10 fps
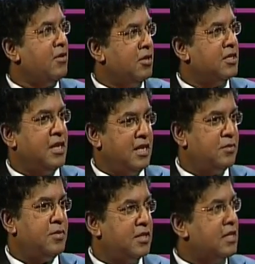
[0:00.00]
Lost
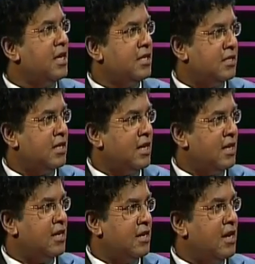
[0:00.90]
delays means the cases are
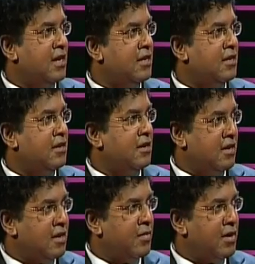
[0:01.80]
getting delayed
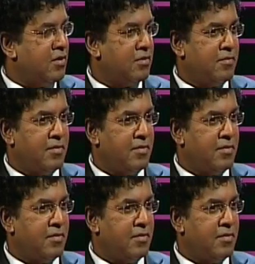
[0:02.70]
in coming out.